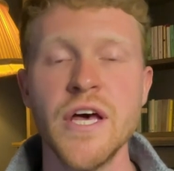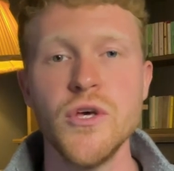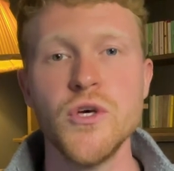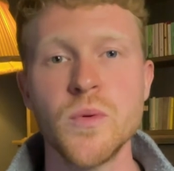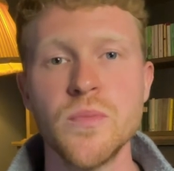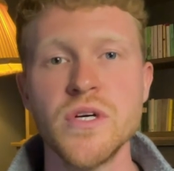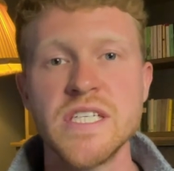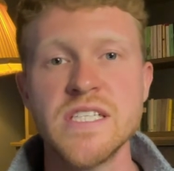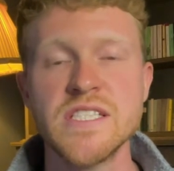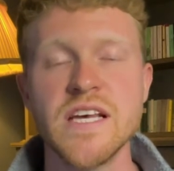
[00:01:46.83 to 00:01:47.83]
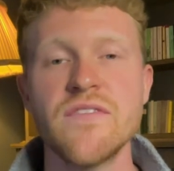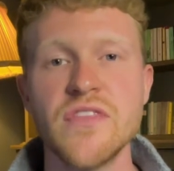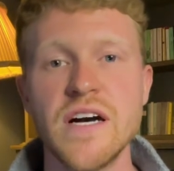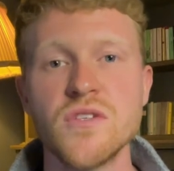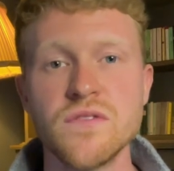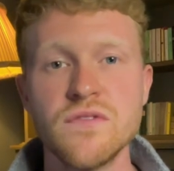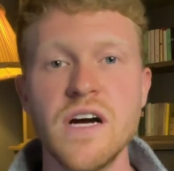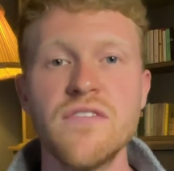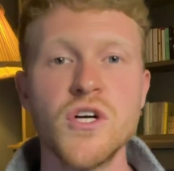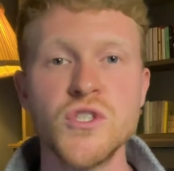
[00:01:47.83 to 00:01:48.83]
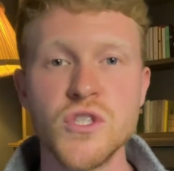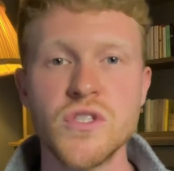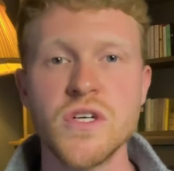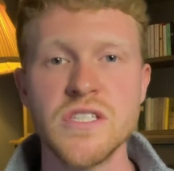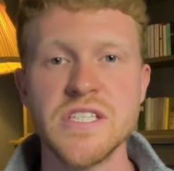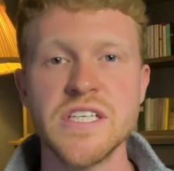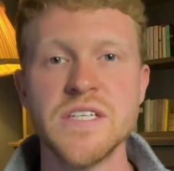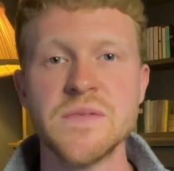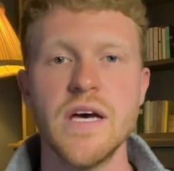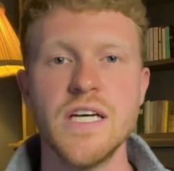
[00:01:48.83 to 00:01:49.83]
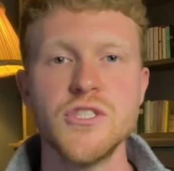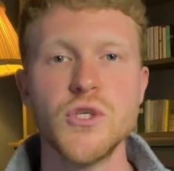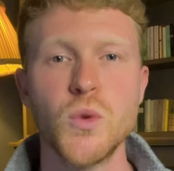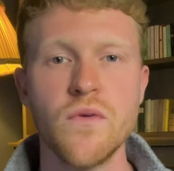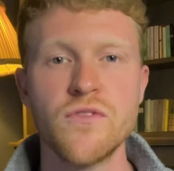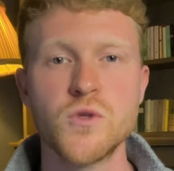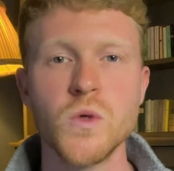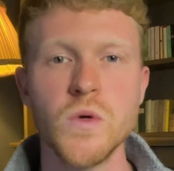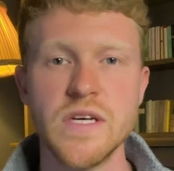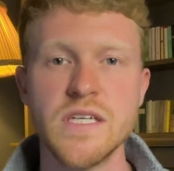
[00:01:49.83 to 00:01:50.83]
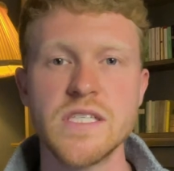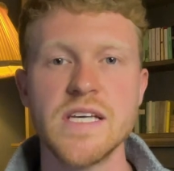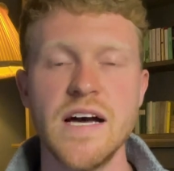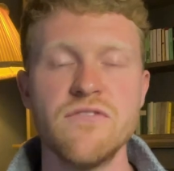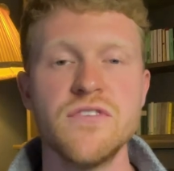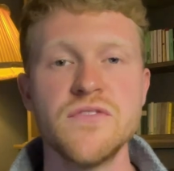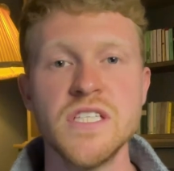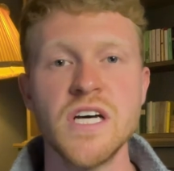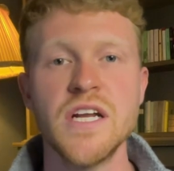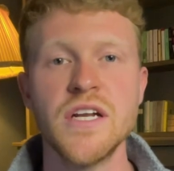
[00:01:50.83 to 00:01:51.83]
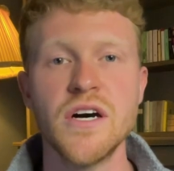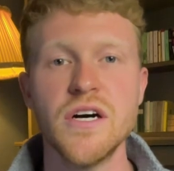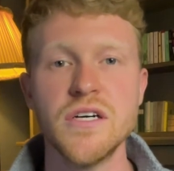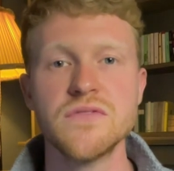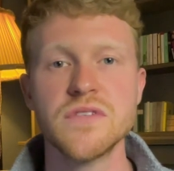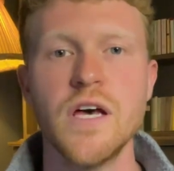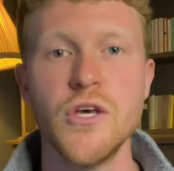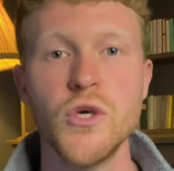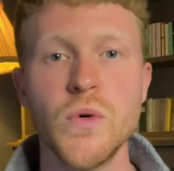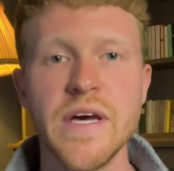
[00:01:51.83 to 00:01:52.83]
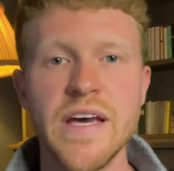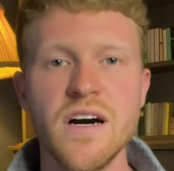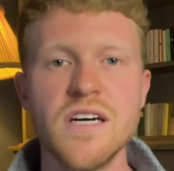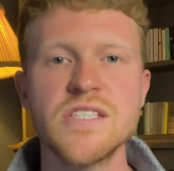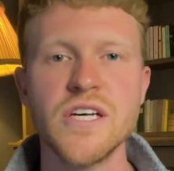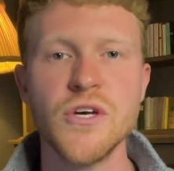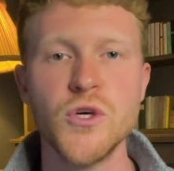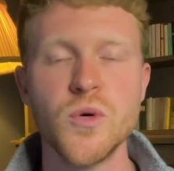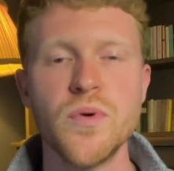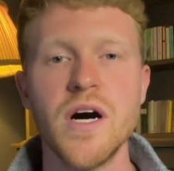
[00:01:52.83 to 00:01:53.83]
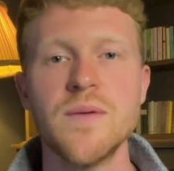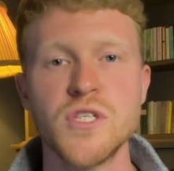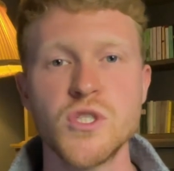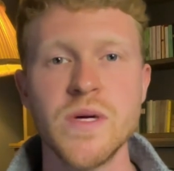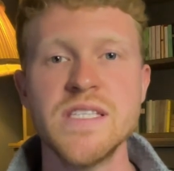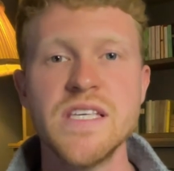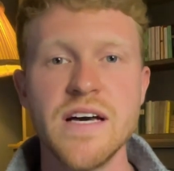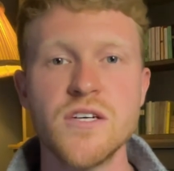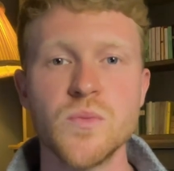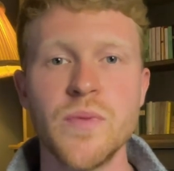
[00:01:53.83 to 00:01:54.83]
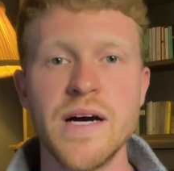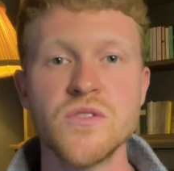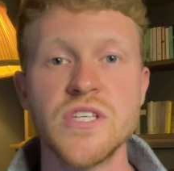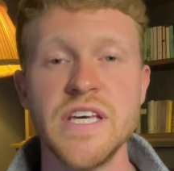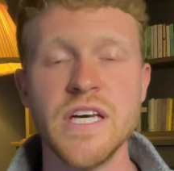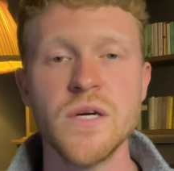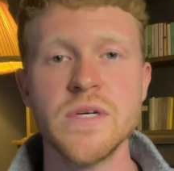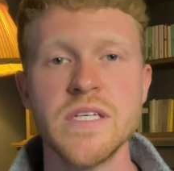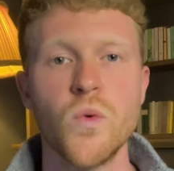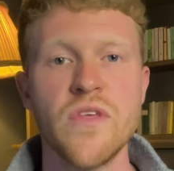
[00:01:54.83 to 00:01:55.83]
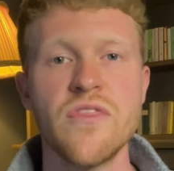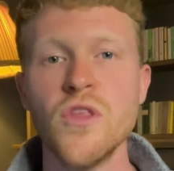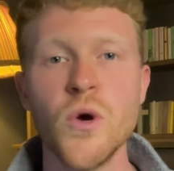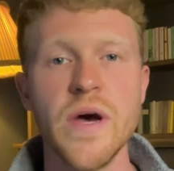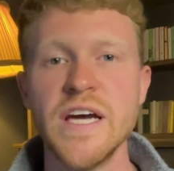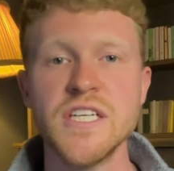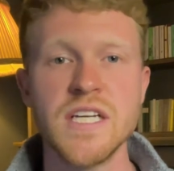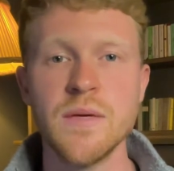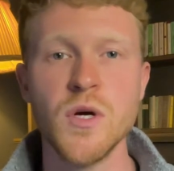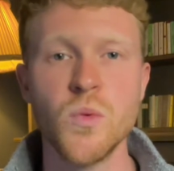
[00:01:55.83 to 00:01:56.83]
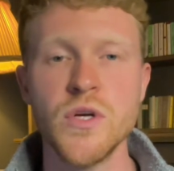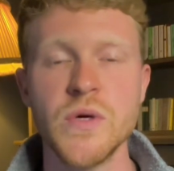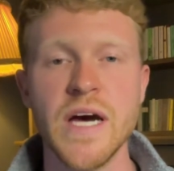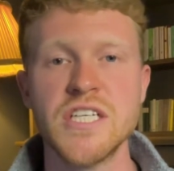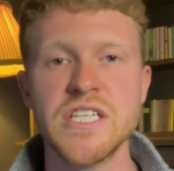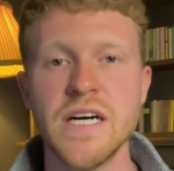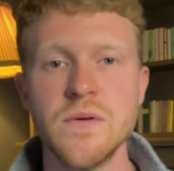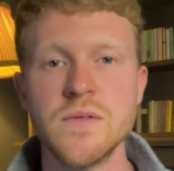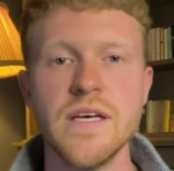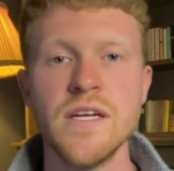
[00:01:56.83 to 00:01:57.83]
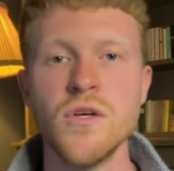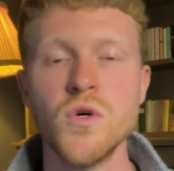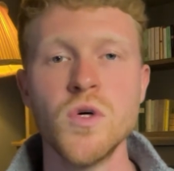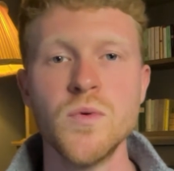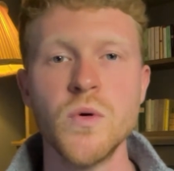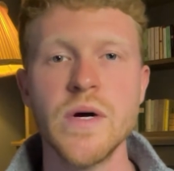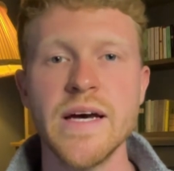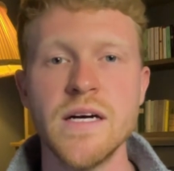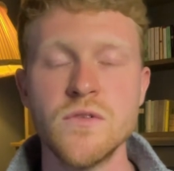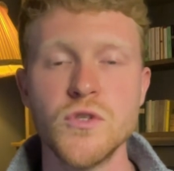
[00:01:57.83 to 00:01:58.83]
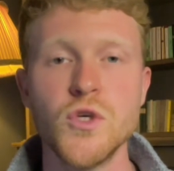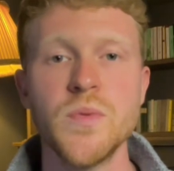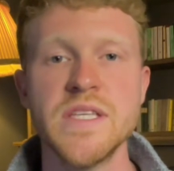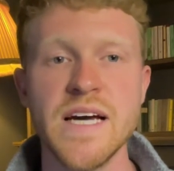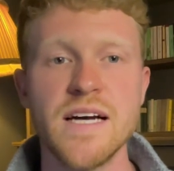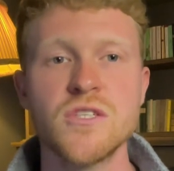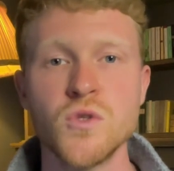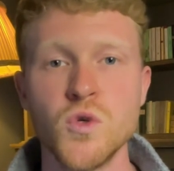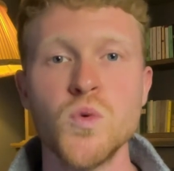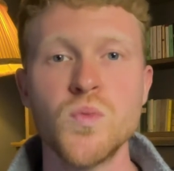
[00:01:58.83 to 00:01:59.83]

you can put in $7,500 a year, and you can withdraw this at 59.5. A UK ISA you can put up to £20,000 a year in, with no age limit when you cash out. In a normal account, you'd be taxed on all